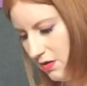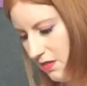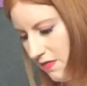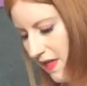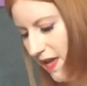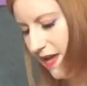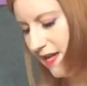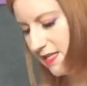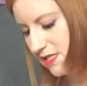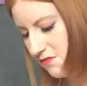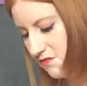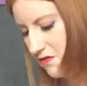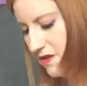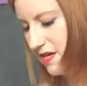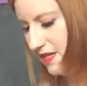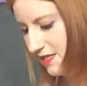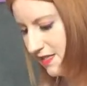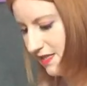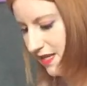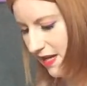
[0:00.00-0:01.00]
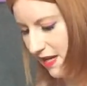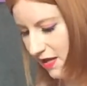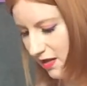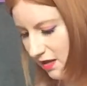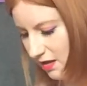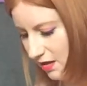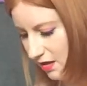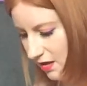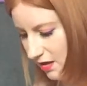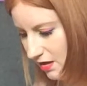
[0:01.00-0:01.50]
That is really
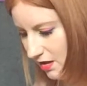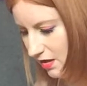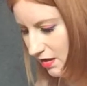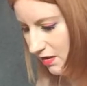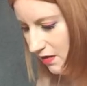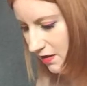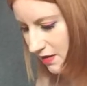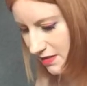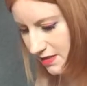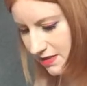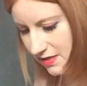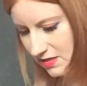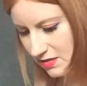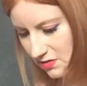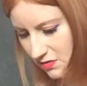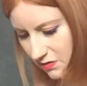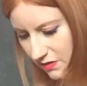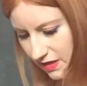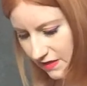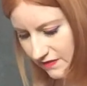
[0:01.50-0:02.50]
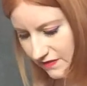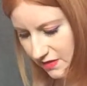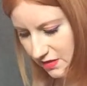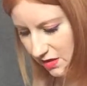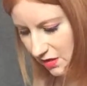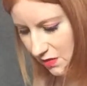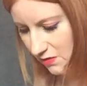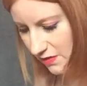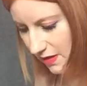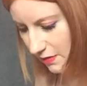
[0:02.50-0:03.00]
sick. I did not even know